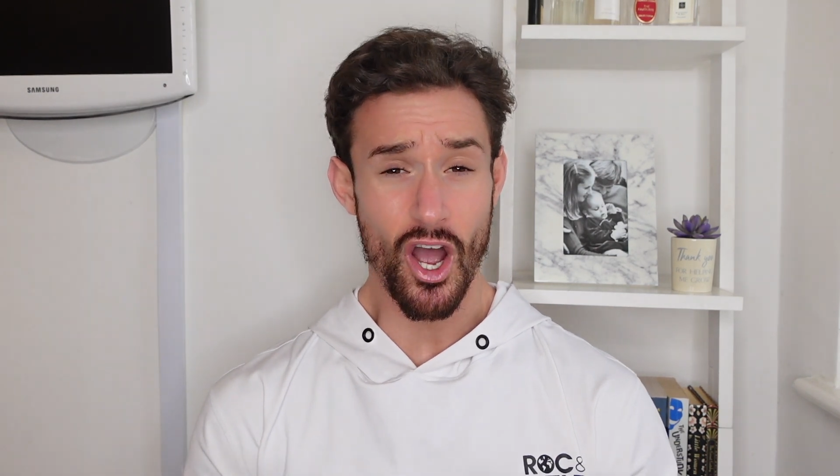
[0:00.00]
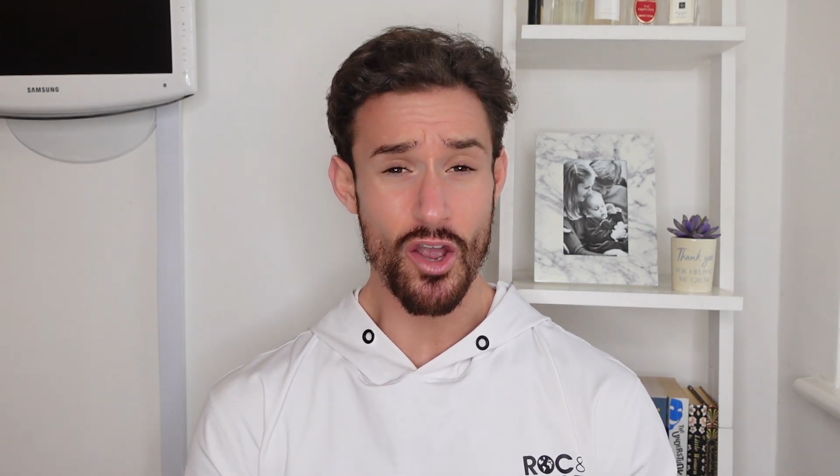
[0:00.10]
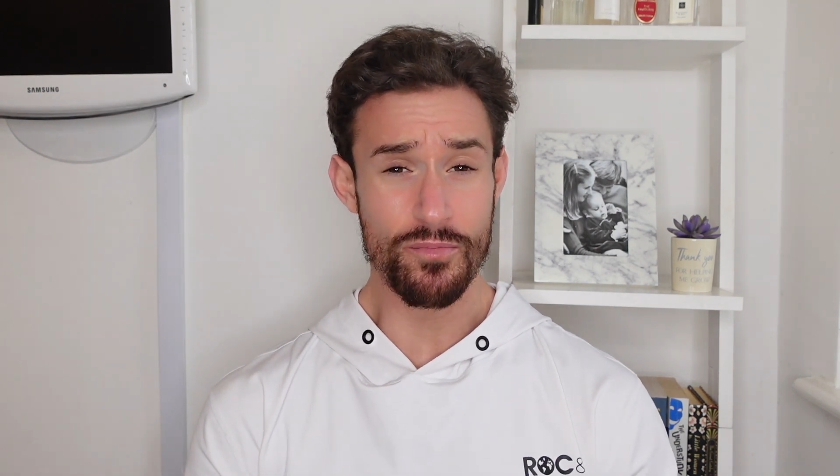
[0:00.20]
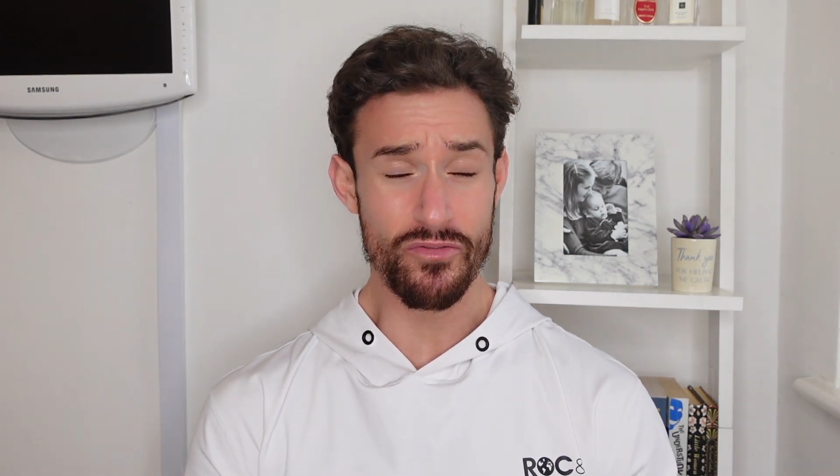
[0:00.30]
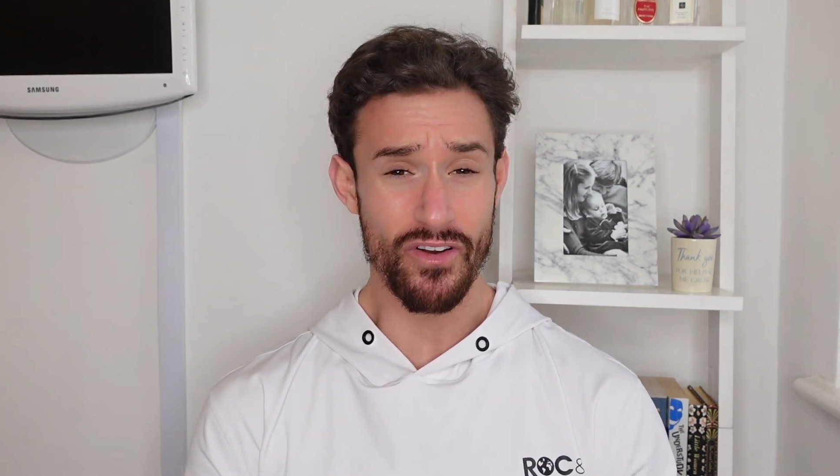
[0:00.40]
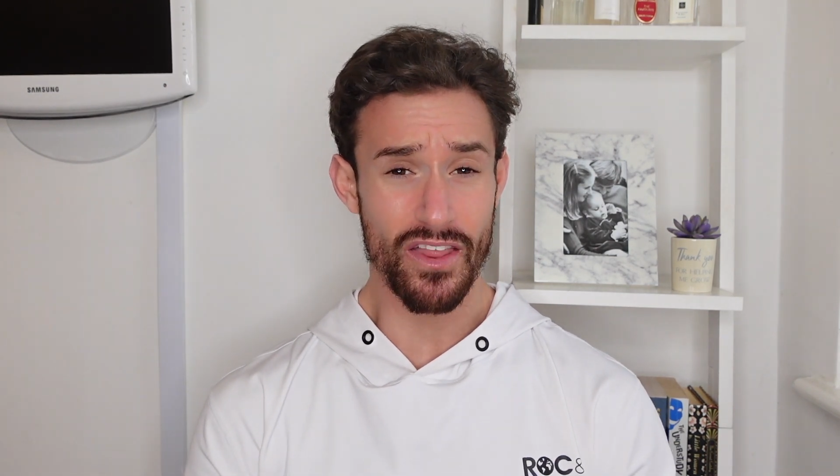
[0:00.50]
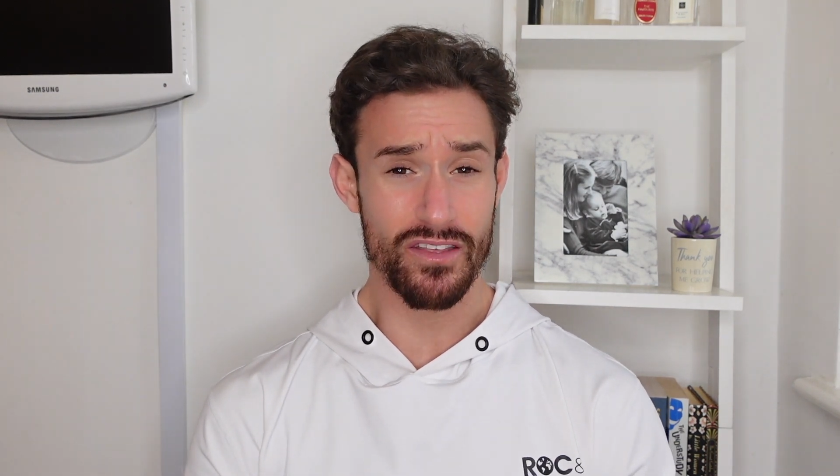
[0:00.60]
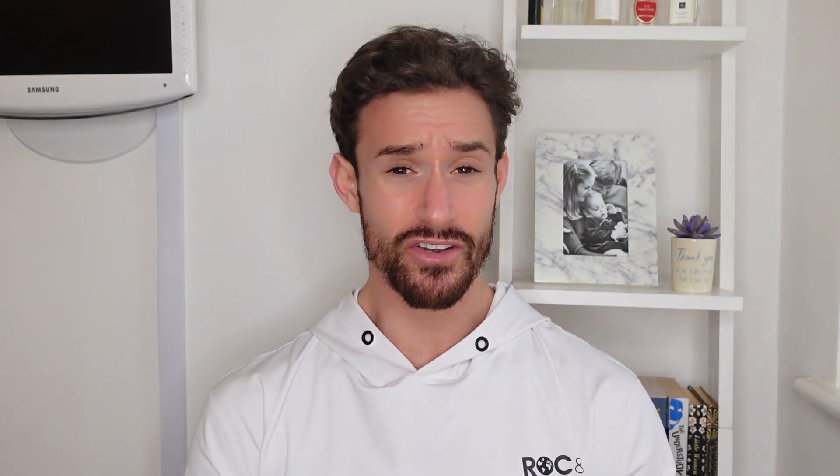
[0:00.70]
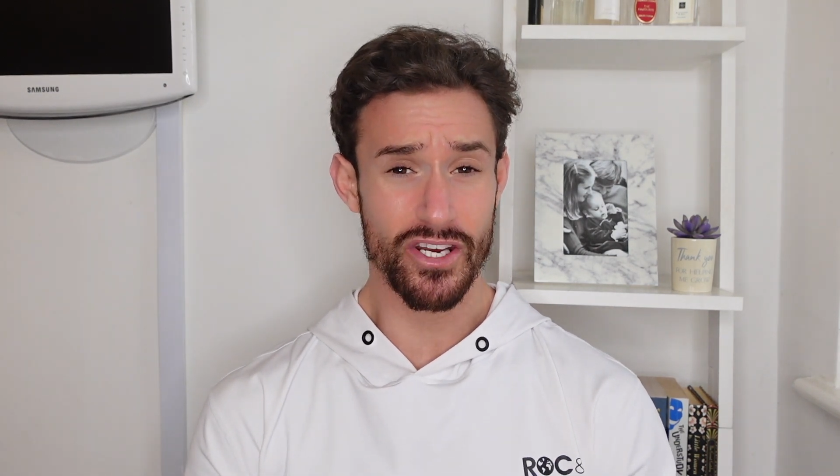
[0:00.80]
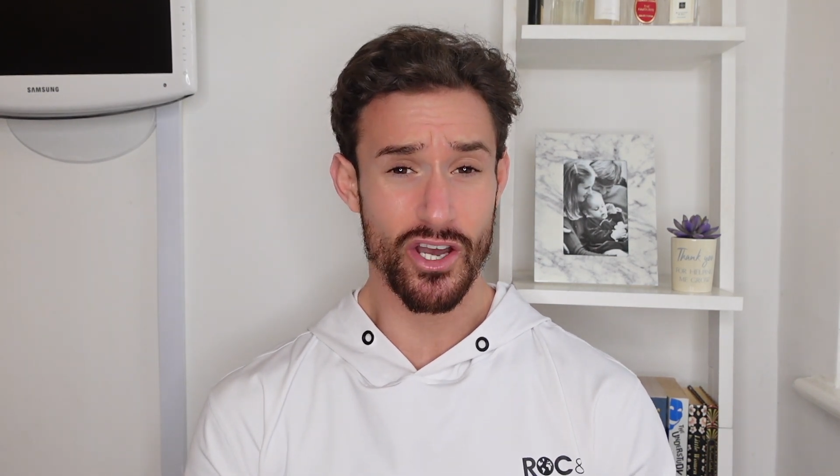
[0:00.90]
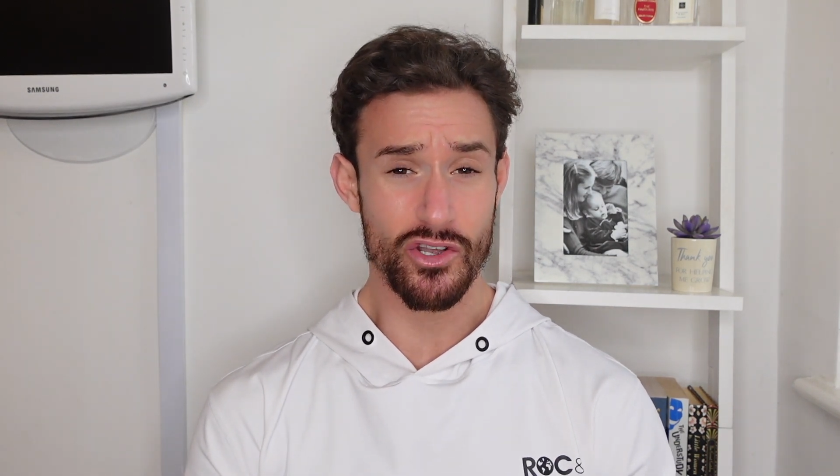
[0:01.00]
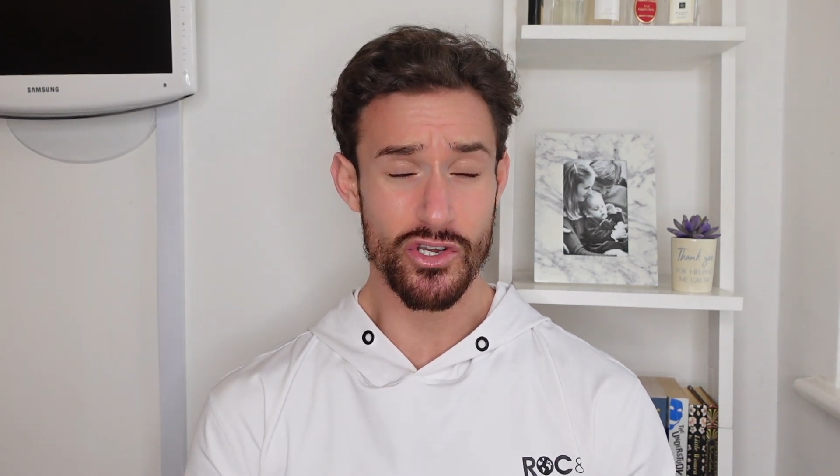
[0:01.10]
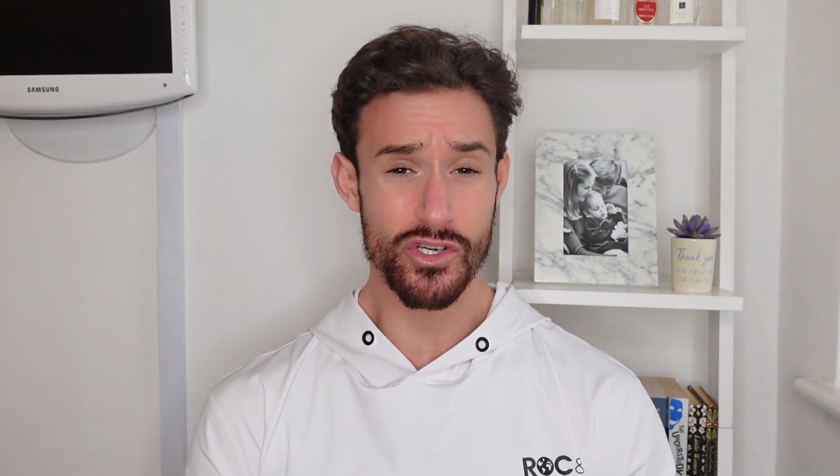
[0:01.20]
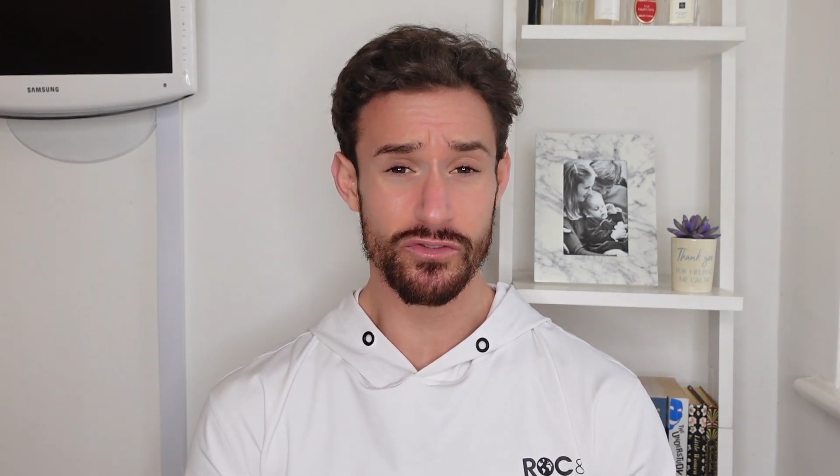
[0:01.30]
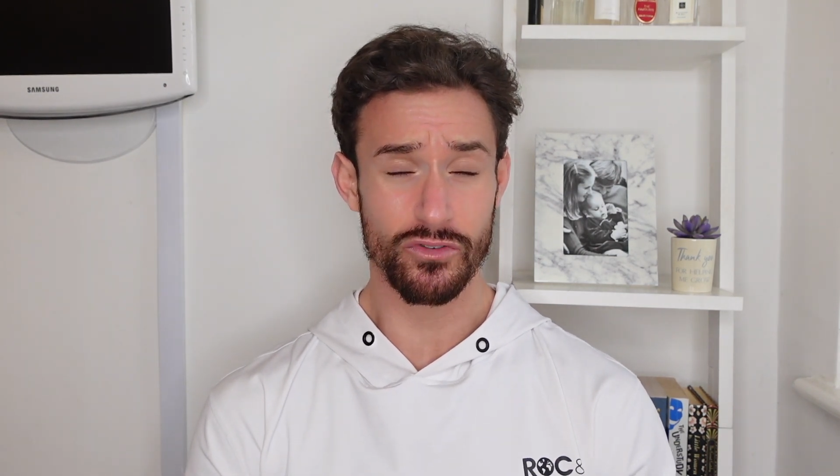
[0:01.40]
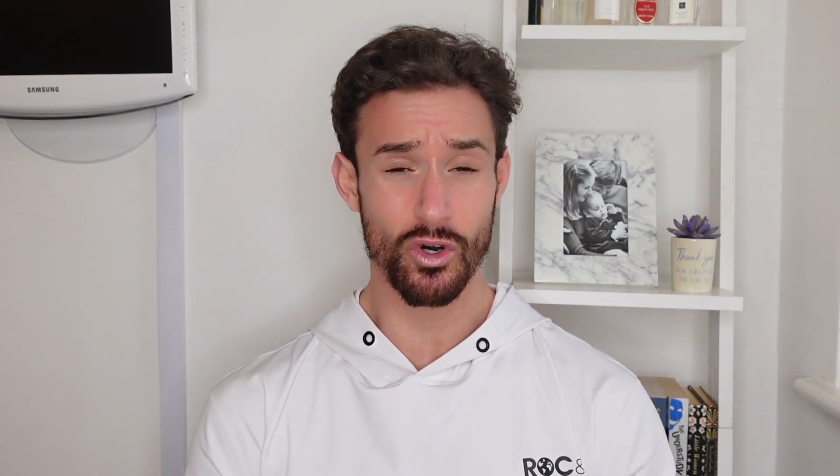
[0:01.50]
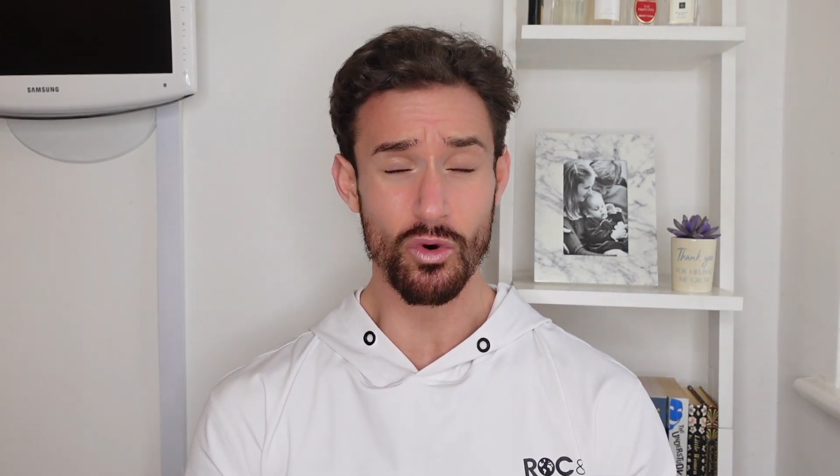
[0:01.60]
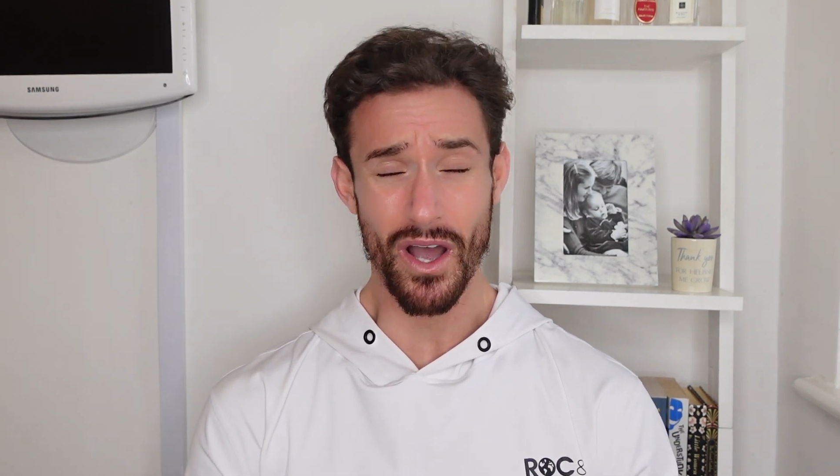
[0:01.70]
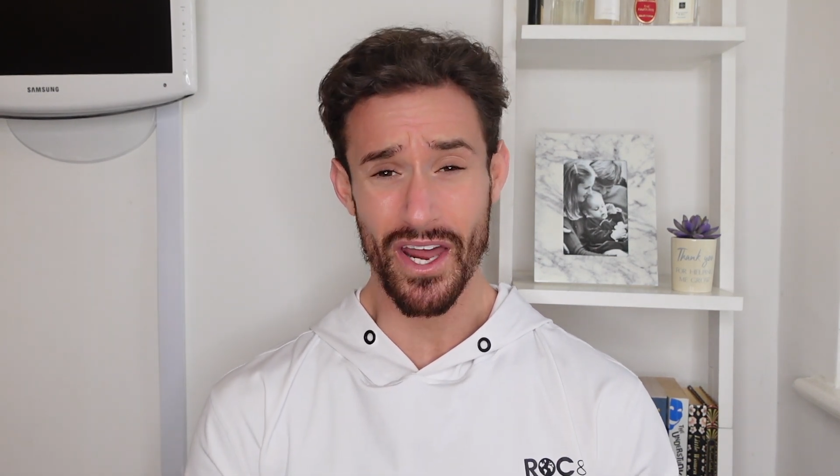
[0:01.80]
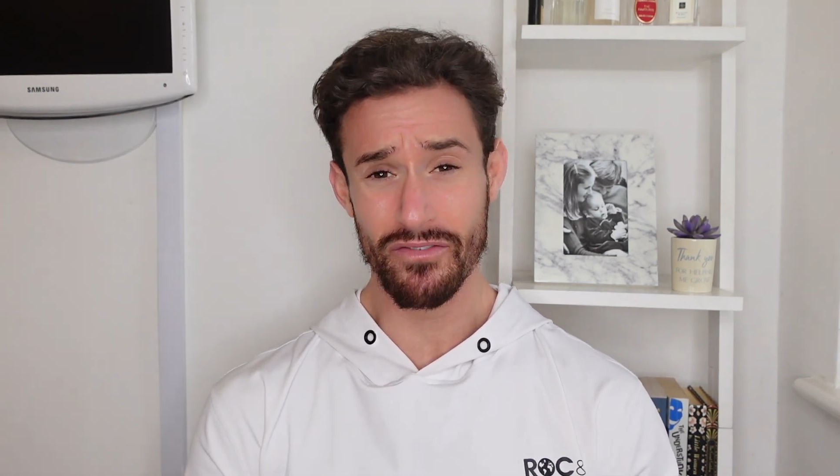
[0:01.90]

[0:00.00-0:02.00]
I hope you found the video useful,